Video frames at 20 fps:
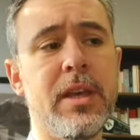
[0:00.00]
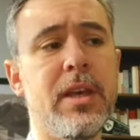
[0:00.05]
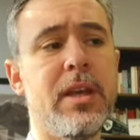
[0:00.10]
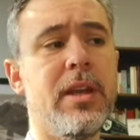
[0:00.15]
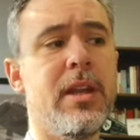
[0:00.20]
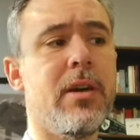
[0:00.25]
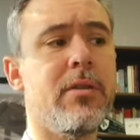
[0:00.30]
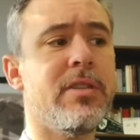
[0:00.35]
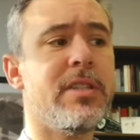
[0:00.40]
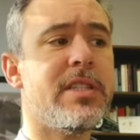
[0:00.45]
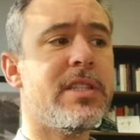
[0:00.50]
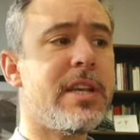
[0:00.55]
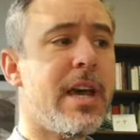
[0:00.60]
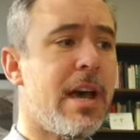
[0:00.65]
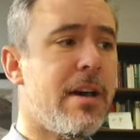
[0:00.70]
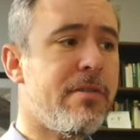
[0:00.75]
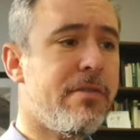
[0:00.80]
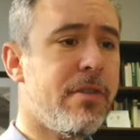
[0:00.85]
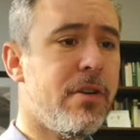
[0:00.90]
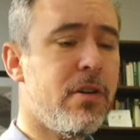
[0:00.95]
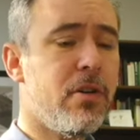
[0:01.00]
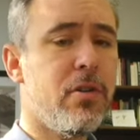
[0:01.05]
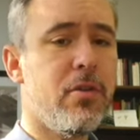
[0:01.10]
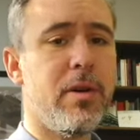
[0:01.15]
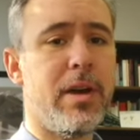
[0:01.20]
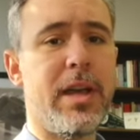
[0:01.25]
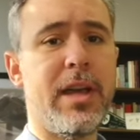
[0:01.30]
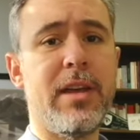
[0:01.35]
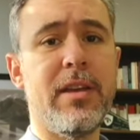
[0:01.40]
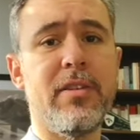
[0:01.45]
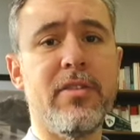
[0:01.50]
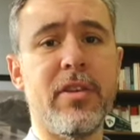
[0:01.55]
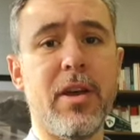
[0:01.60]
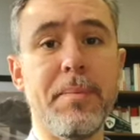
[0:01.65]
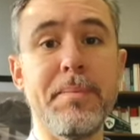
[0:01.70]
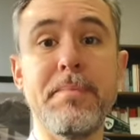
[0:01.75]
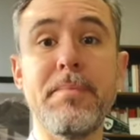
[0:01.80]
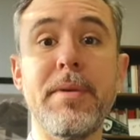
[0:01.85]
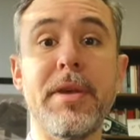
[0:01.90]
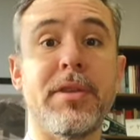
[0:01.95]
Now, Sappho is a
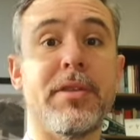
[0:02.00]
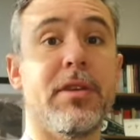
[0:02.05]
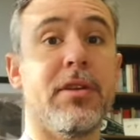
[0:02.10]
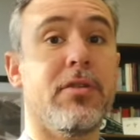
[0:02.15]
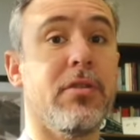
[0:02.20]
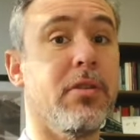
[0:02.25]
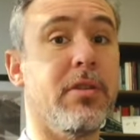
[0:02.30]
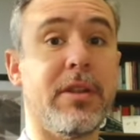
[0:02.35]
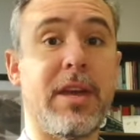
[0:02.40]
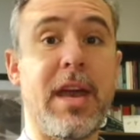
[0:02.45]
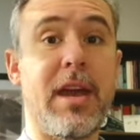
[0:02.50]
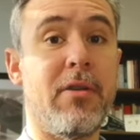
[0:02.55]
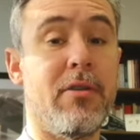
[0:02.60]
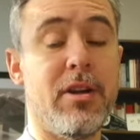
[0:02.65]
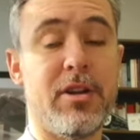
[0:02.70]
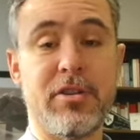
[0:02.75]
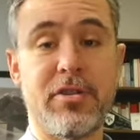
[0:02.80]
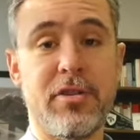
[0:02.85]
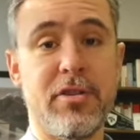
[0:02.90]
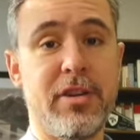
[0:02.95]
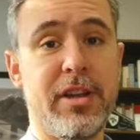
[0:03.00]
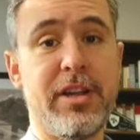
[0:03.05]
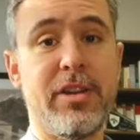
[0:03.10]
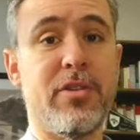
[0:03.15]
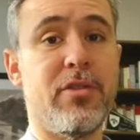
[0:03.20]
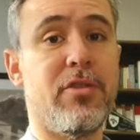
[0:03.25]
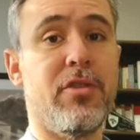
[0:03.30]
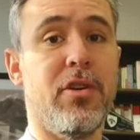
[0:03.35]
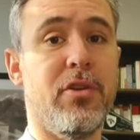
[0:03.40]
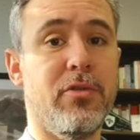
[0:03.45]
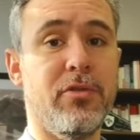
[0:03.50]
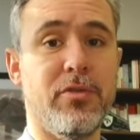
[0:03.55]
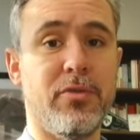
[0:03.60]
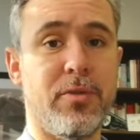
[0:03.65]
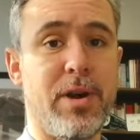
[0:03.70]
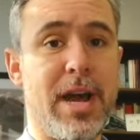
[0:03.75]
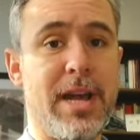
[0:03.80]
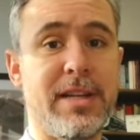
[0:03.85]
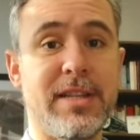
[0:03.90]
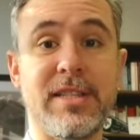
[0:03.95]
mythical character in her own
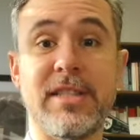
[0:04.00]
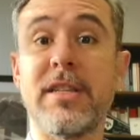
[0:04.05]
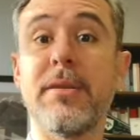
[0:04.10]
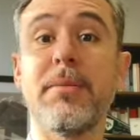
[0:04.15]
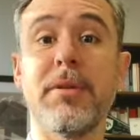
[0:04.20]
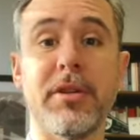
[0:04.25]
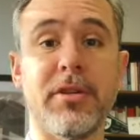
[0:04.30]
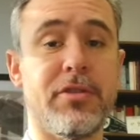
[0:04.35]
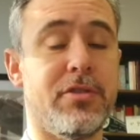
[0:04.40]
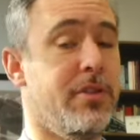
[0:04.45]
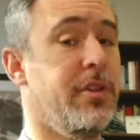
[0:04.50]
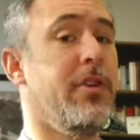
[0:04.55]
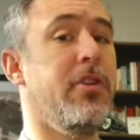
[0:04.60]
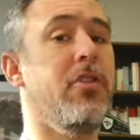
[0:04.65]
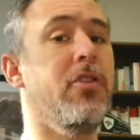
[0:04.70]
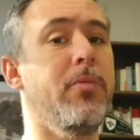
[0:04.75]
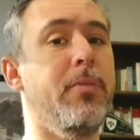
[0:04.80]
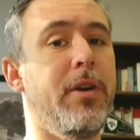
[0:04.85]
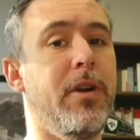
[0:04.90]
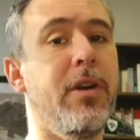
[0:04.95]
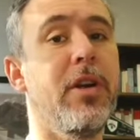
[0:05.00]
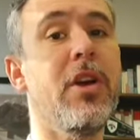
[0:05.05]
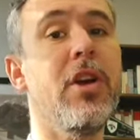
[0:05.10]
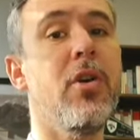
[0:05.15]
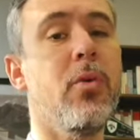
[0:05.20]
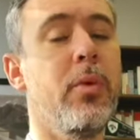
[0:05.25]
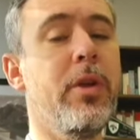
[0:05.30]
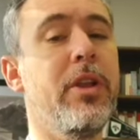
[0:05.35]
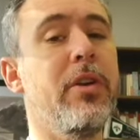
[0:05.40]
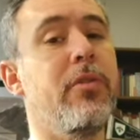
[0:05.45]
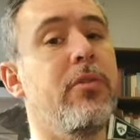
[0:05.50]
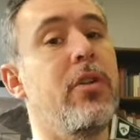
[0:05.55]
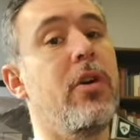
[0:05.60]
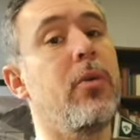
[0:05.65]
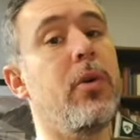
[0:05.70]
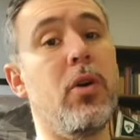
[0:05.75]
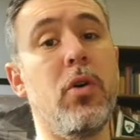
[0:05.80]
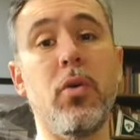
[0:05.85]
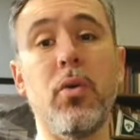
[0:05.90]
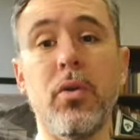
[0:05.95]
right, similar to Homer. We don't
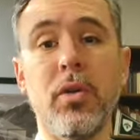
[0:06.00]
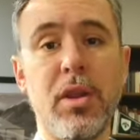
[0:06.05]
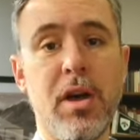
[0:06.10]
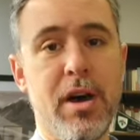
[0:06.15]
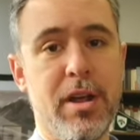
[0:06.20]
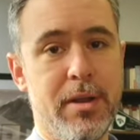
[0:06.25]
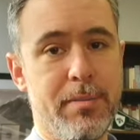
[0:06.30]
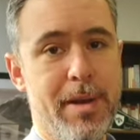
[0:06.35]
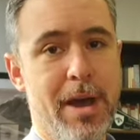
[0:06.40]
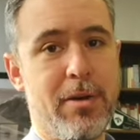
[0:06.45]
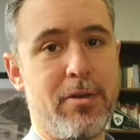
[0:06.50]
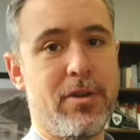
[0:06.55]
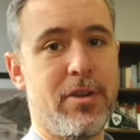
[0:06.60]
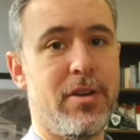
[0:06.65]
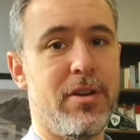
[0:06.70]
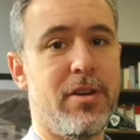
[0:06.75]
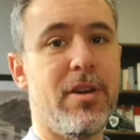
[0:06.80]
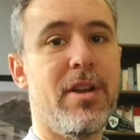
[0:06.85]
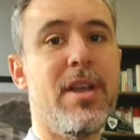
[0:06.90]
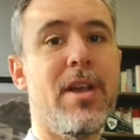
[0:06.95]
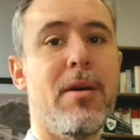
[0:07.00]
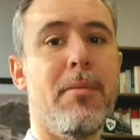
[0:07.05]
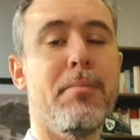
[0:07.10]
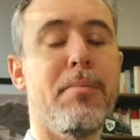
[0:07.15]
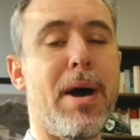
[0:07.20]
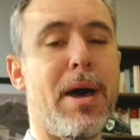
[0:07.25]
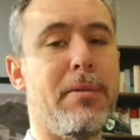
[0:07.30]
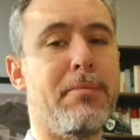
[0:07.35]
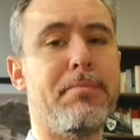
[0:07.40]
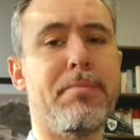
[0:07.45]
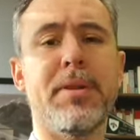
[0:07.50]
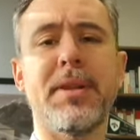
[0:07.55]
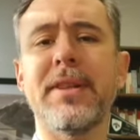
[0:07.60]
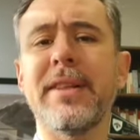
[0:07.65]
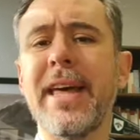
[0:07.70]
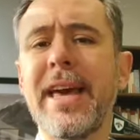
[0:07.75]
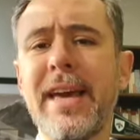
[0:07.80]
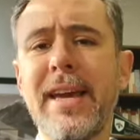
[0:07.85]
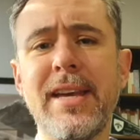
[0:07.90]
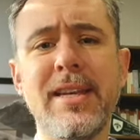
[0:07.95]
know a whole lot about her, but
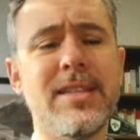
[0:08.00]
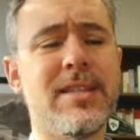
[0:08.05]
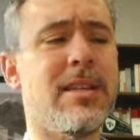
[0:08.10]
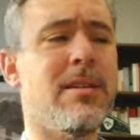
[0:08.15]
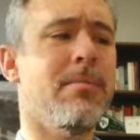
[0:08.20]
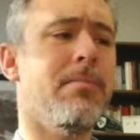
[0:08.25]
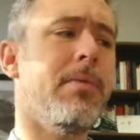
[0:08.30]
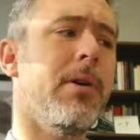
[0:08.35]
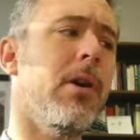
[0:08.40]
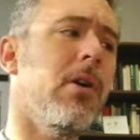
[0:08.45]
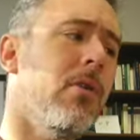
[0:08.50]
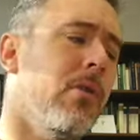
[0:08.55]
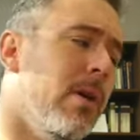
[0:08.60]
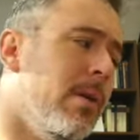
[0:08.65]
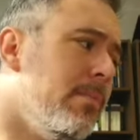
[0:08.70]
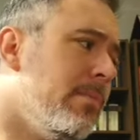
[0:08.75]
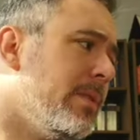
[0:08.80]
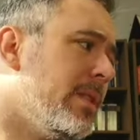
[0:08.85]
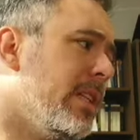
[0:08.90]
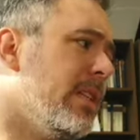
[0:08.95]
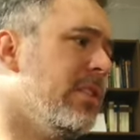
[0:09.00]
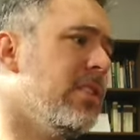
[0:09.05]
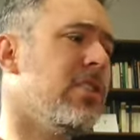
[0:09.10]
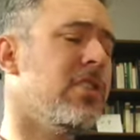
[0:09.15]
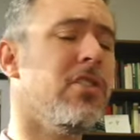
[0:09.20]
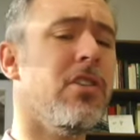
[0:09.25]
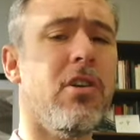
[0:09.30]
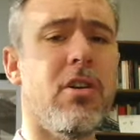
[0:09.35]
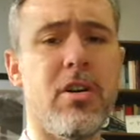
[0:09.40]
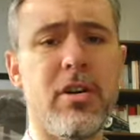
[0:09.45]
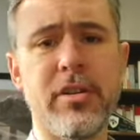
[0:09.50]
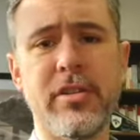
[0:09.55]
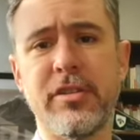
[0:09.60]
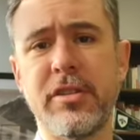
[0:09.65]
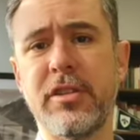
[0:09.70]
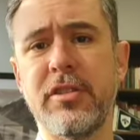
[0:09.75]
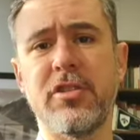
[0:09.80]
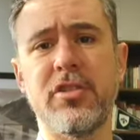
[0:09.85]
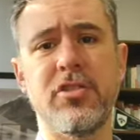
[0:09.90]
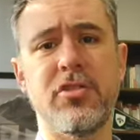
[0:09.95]
plays and poems and songs
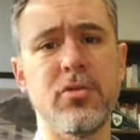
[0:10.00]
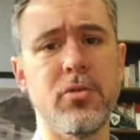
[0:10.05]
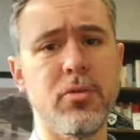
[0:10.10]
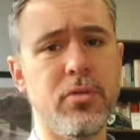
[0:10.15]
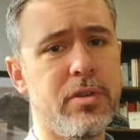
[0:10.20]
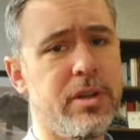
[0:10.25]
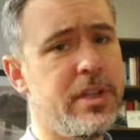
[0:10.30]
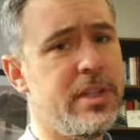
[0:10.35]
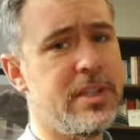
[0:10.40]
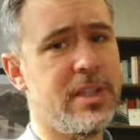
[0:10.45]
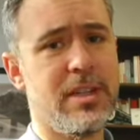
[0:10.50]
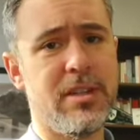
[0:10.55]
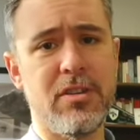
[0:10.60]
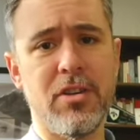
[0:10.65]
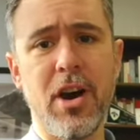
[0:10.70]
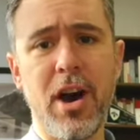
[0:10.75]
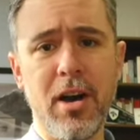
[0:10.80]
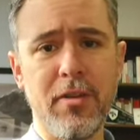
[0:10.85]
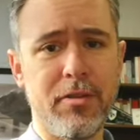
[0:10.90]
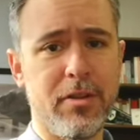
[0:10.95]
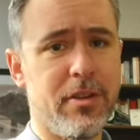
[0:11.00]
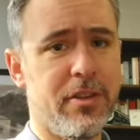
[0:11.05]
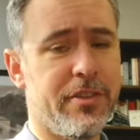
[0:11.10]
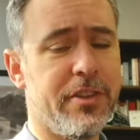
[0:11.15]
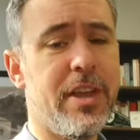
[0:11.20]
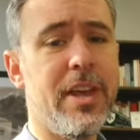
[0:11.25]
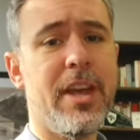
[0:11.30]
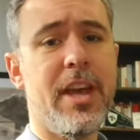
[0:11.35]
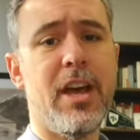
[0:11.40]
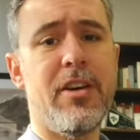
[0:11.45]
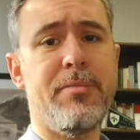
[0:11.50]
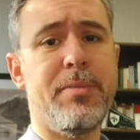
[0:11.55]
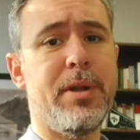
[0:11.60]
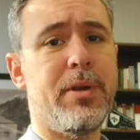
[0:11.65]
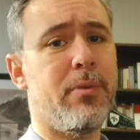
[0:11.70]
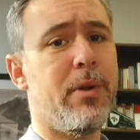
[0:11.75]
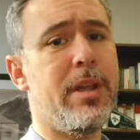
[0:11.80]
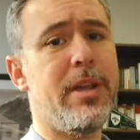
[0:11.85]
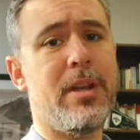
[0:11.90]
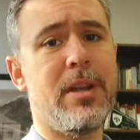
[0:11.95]
and stories and novels have been
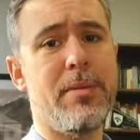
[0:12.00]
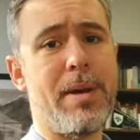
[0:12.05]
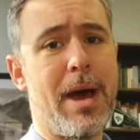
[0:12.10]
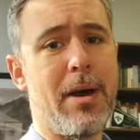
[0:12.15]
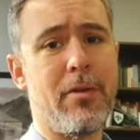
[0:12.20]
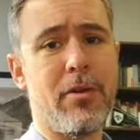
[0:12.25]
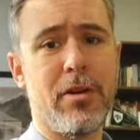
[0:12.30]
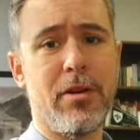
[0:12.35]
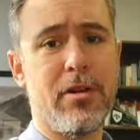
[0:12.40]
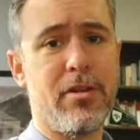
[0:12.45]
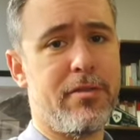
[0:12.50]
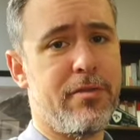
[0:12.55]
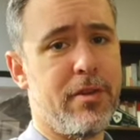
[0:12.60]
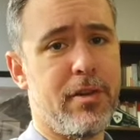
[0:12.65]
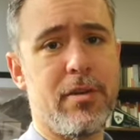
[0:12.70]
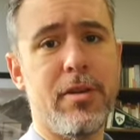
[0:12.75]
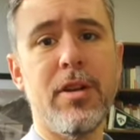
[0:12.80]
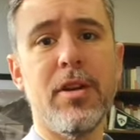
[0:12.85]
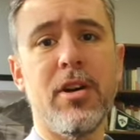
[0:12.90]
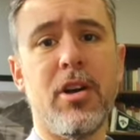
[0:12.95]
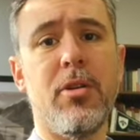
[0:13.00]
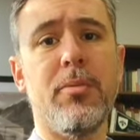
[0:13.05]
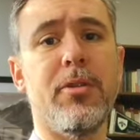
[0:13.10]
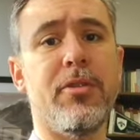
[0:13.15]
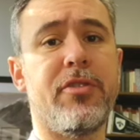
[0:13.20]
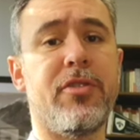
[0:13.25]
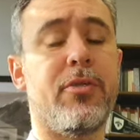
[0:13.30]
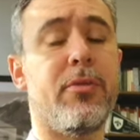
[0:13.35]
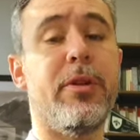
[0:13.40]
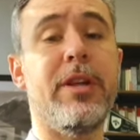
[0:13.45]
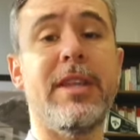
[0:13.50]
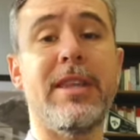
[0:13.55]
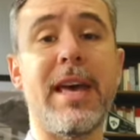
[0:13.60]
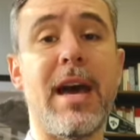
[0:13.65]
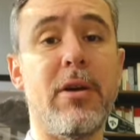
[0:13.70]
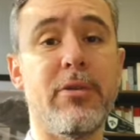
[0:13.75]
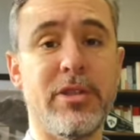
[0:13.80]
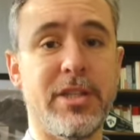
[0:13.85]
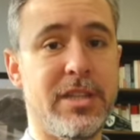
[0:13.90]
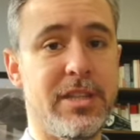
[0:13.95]
written about her for almost
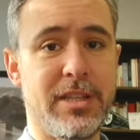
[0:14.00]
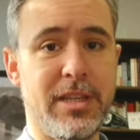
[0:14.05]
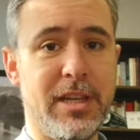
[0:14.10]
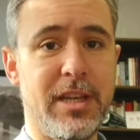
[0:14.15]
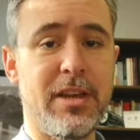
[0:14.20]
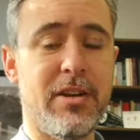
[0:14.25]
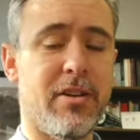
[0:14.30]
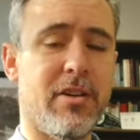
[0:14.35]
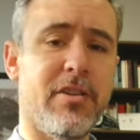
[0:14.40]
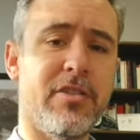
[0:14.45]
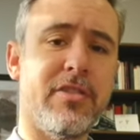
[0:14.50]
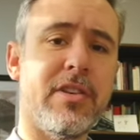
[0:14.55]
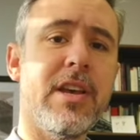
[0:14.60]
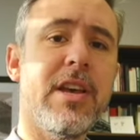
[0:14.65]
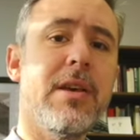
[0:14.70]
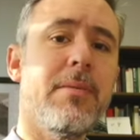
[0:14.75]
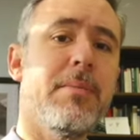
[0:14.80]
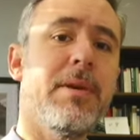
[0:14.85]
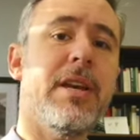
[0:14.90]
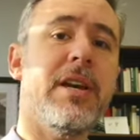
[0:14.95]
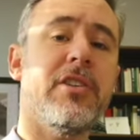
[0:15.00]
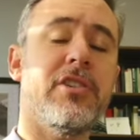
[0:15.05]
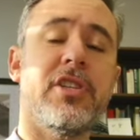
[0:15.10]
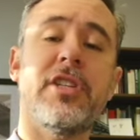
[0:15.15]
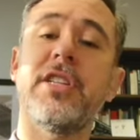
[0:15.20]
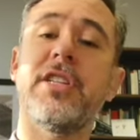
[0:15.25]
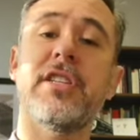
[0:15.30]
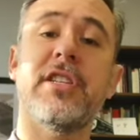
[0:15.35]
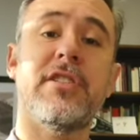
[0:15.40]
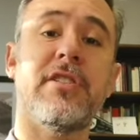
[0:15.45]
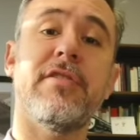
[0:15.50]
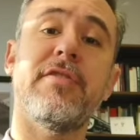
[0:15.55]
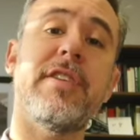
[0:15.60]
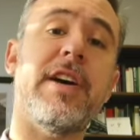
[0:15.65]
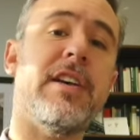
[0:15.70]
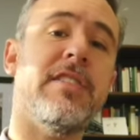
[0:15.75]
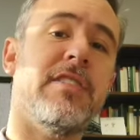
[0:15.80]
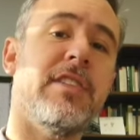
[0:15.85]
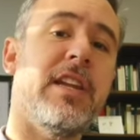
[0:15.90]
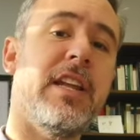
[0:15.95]
3,000 years because she's such a
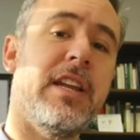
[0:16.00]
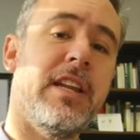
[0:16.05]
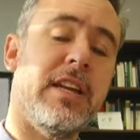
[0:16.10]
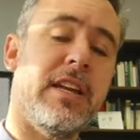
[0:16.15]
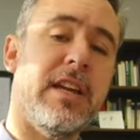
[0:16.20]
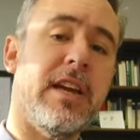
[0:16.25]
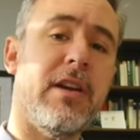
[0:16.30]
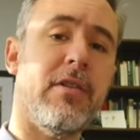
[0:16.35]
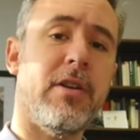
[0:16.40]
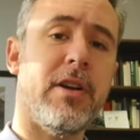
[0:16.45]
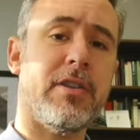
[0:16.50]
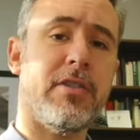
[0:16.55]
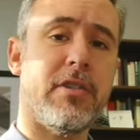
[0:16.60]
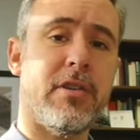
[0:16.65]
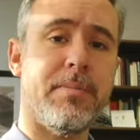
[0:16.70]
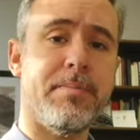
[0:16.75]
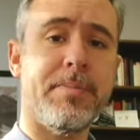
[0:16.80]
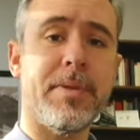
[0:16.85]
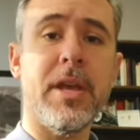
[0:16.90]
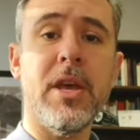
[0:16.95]
fascinating character.